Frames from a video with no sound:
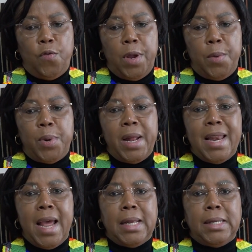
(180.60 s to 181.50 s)
of April
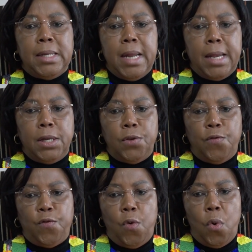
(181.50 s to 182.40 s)

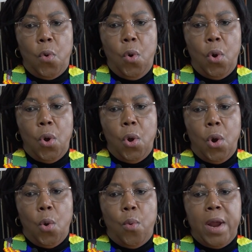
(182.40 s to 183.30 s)
1994,
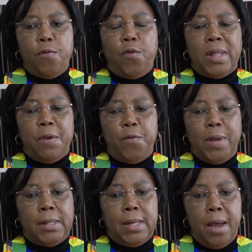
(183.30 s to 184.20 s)
when for the
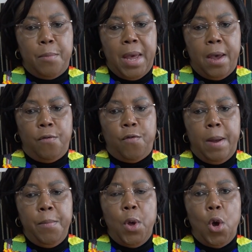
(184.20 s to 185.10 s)
first time ever,